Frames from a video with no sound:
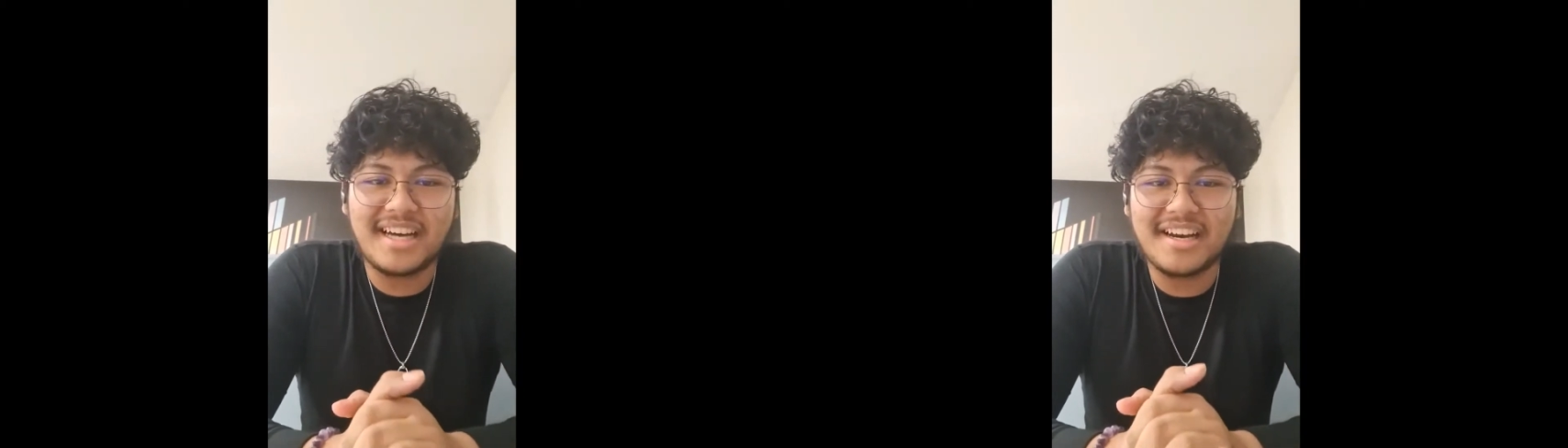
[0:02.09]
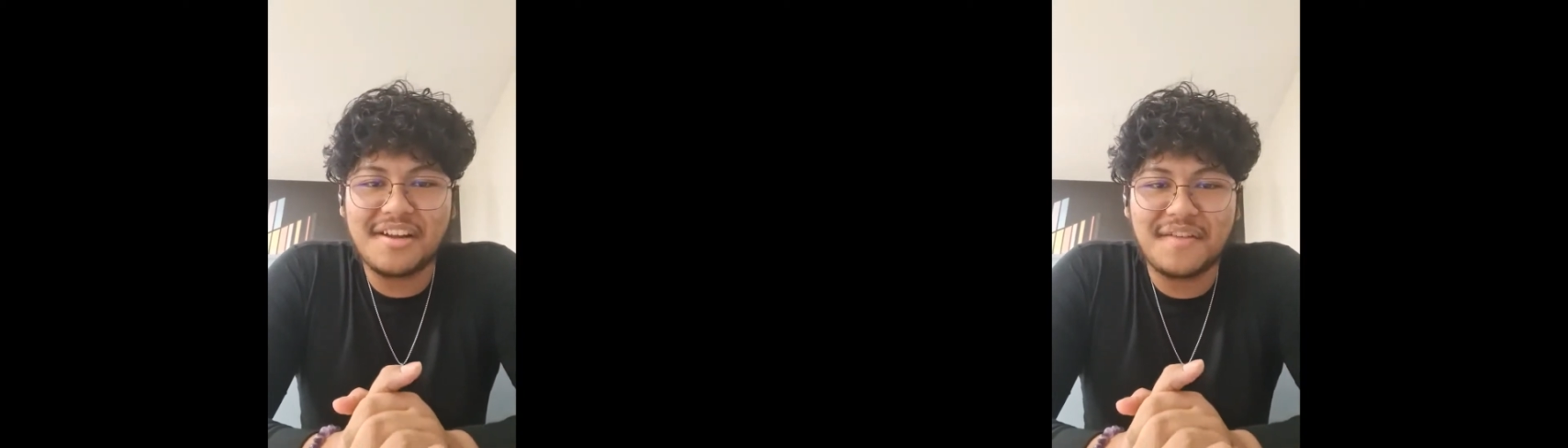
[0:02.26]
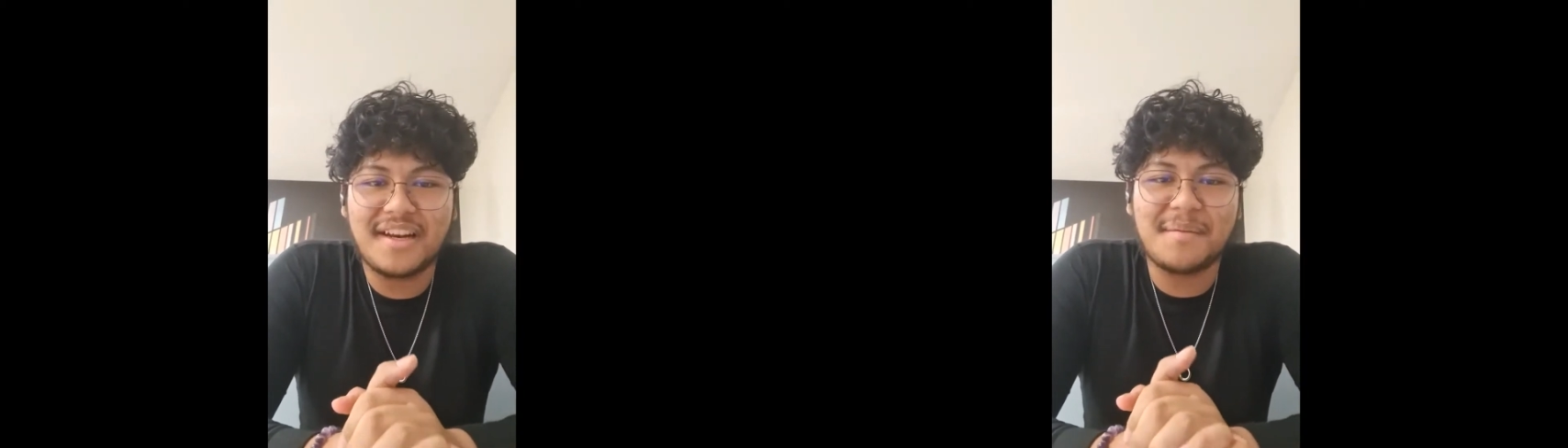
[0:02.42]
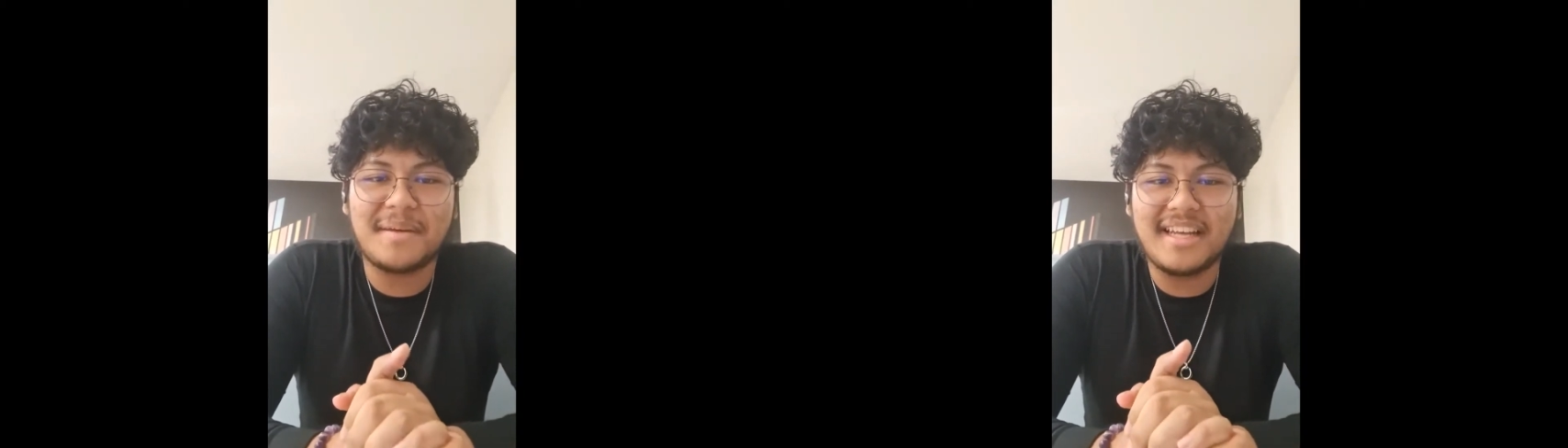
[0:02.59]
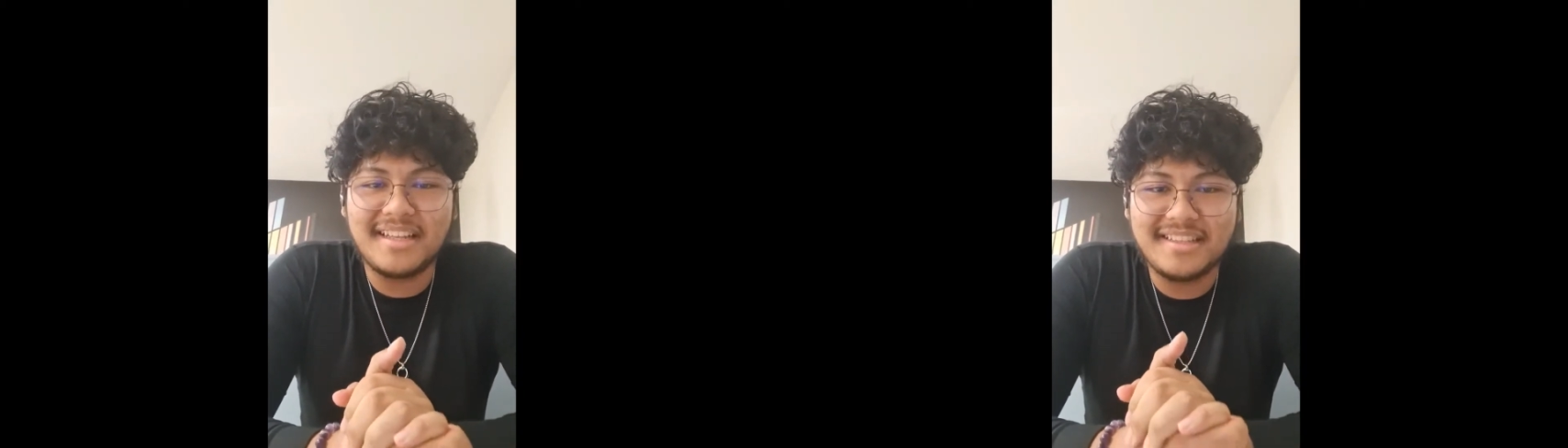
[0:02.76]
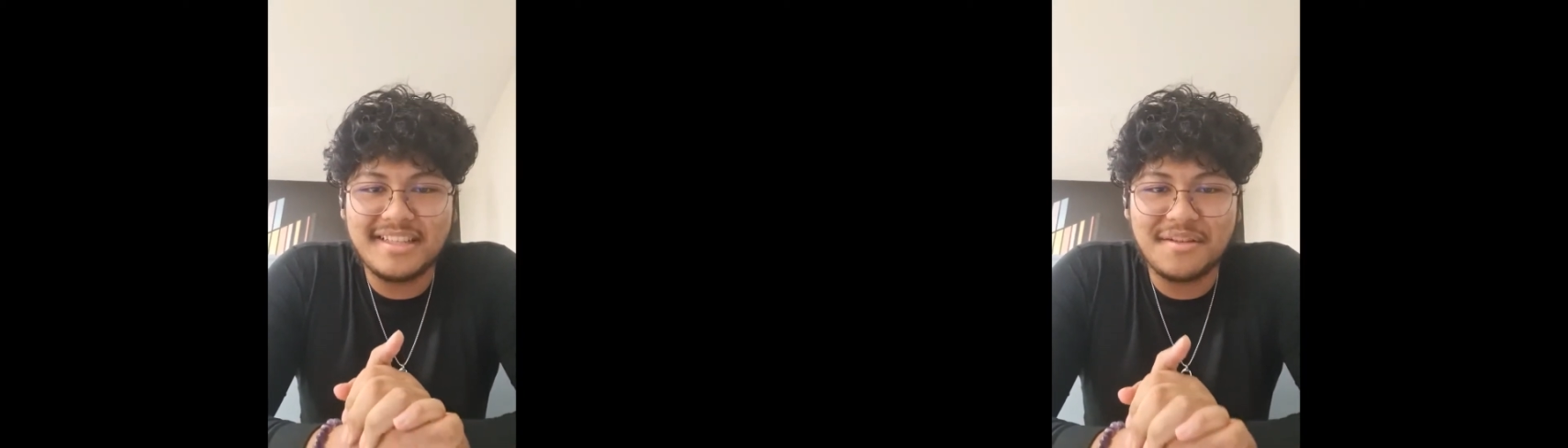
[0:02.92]
Aliff and I'm an
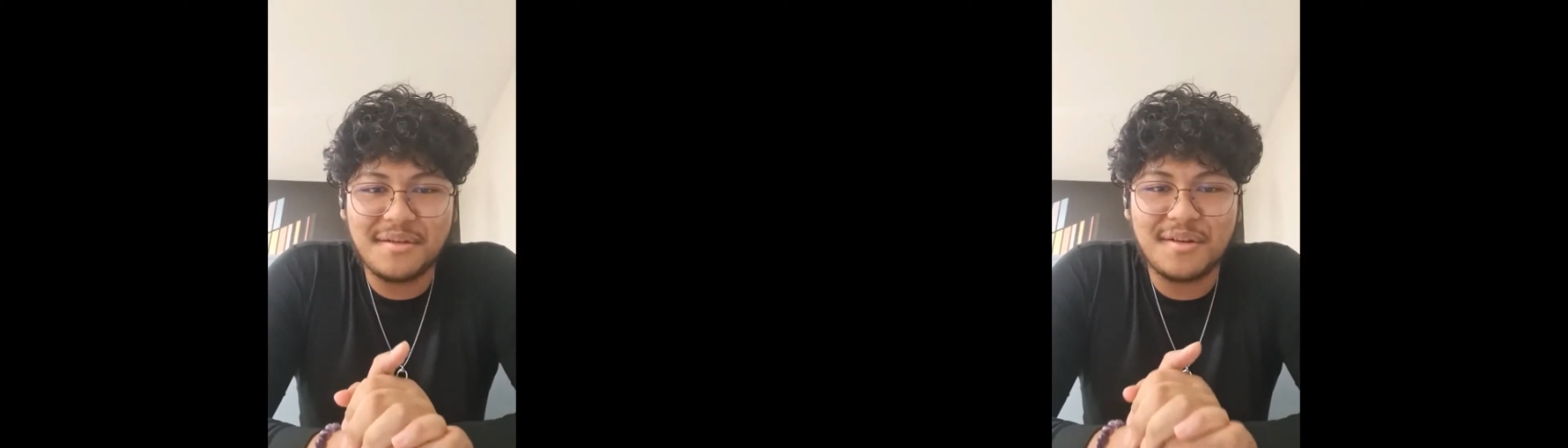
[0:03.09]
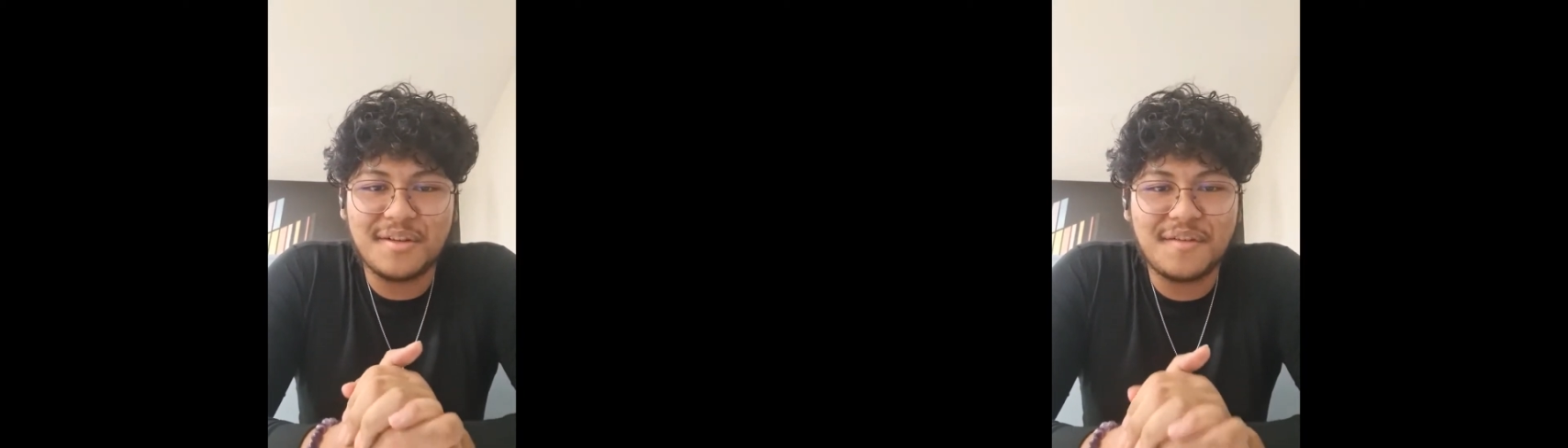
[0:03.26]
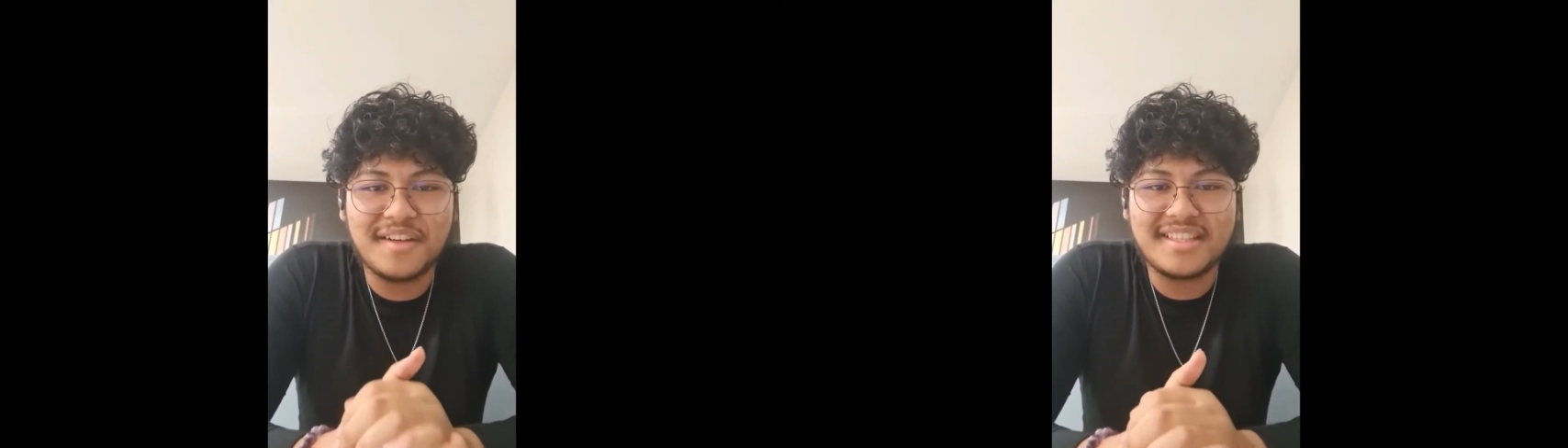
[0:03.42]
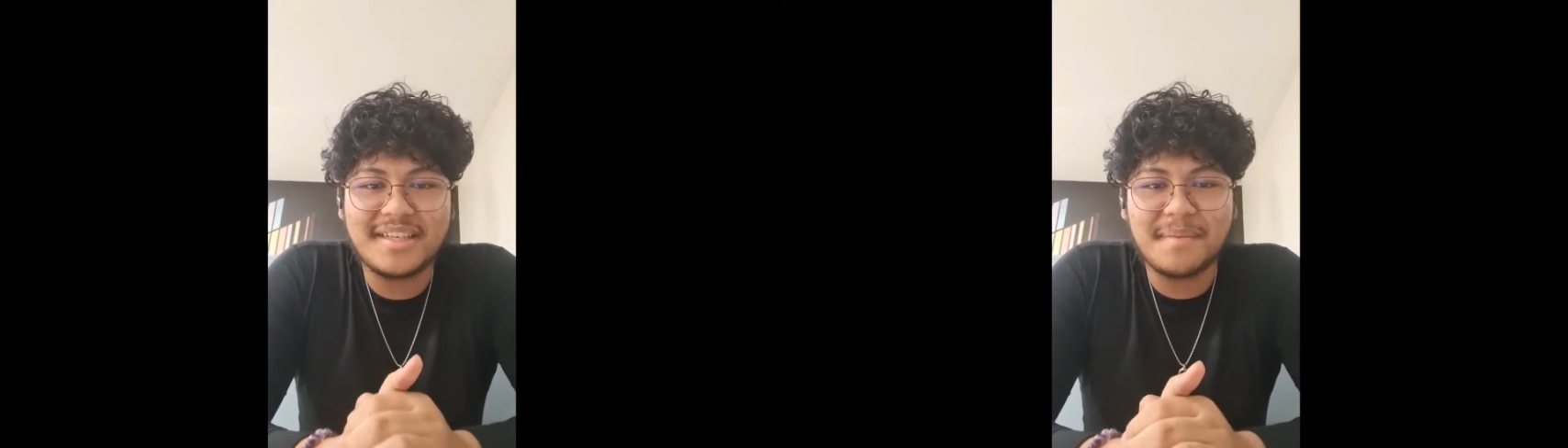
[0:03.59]
18 year old first